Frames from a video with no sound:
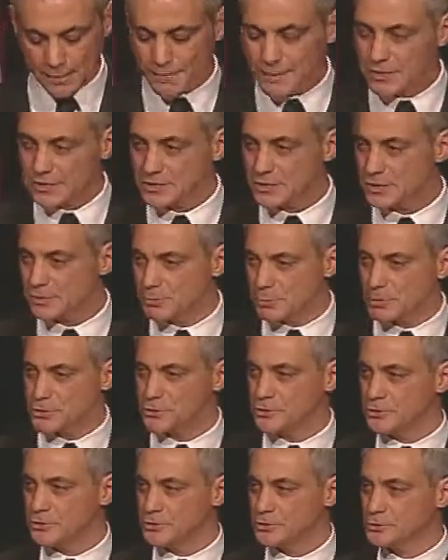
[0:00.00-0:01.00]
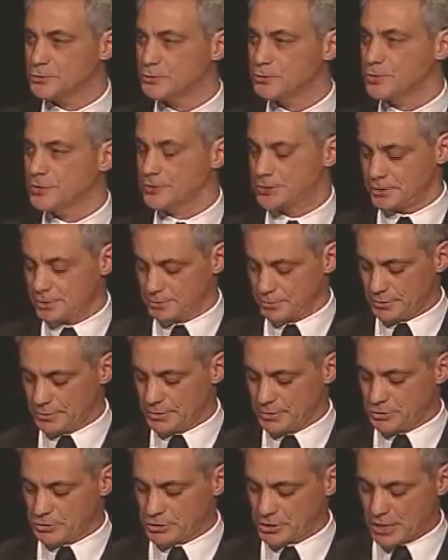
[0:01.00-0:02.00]
That's especially true here
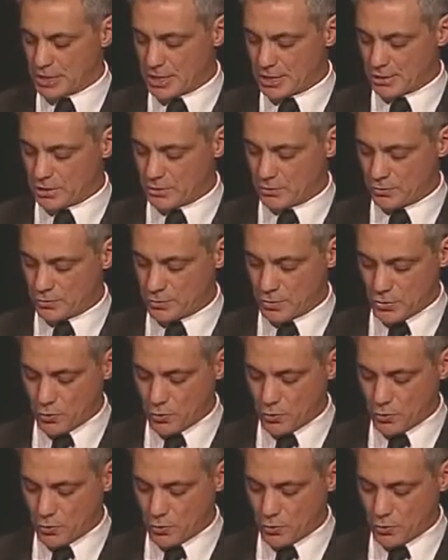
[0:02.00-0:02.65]
in Chicago